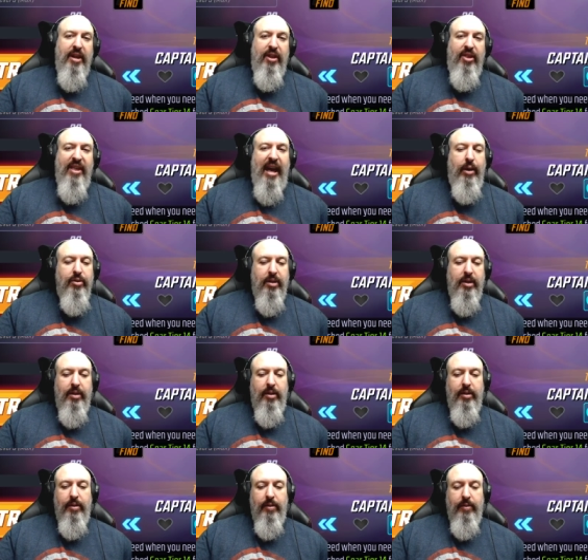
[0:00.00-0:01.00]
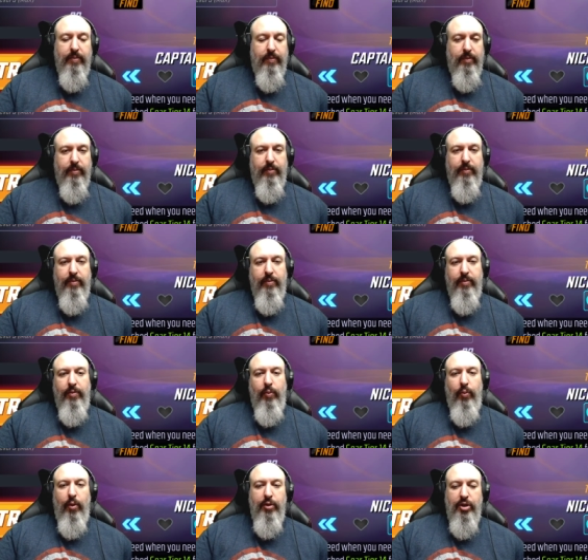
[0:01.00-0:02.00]
thousand.
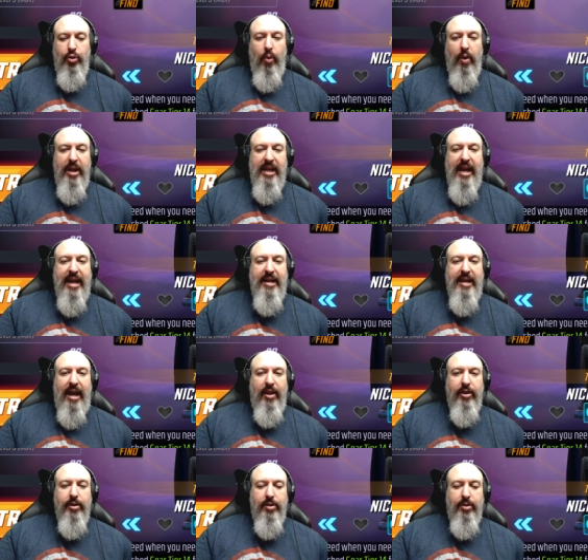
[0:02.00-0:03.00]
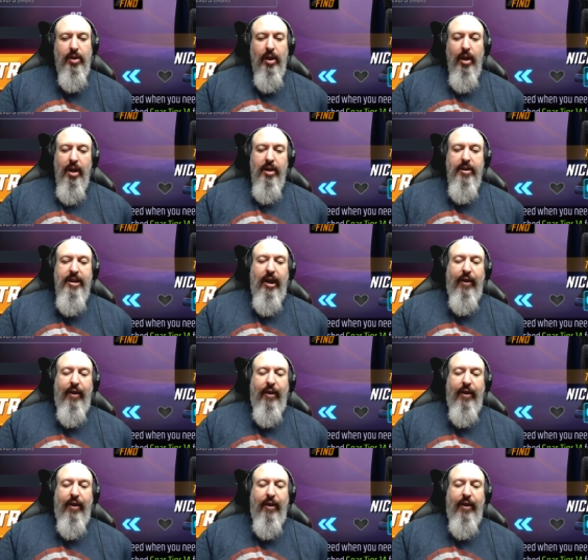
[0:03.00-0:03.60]
What was it, twenty-nine dollars? Nick